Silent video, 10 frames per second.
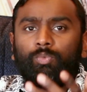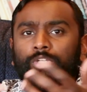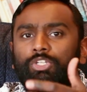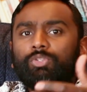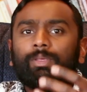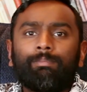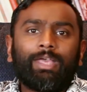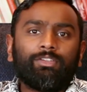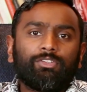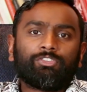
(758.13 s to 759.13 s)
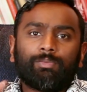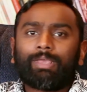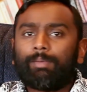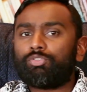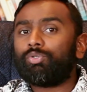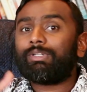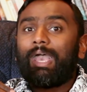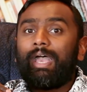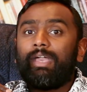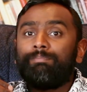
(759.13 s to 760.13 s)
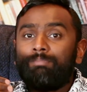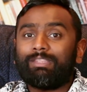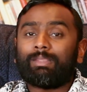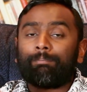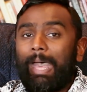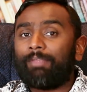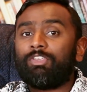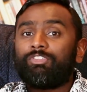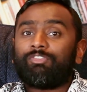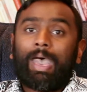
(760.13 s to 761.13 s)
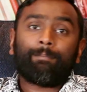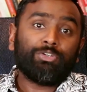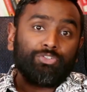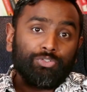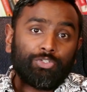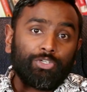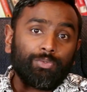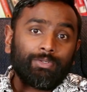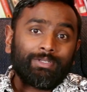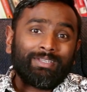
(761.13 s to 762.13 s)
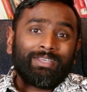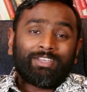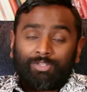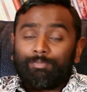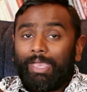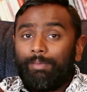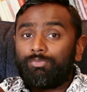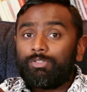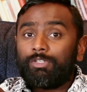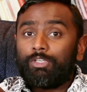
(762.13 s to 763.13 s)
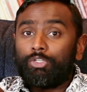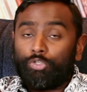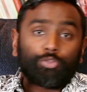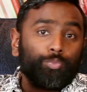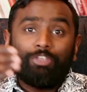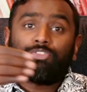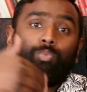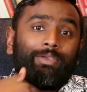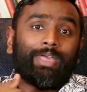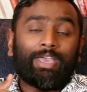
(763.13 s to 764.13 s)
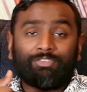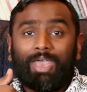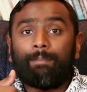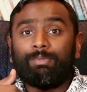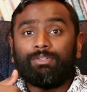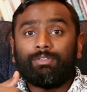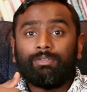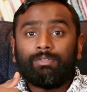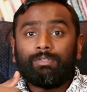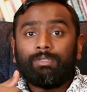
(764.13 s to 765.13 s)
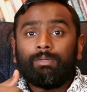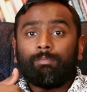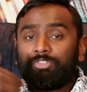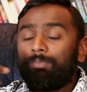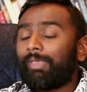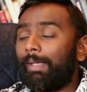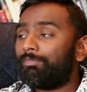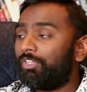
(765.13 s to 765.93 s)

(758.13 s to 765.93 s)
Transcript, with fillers: when you lament, sometimes you can admit that bad things have happened to you. Sometimes you're the reason why that has happened. But sometimes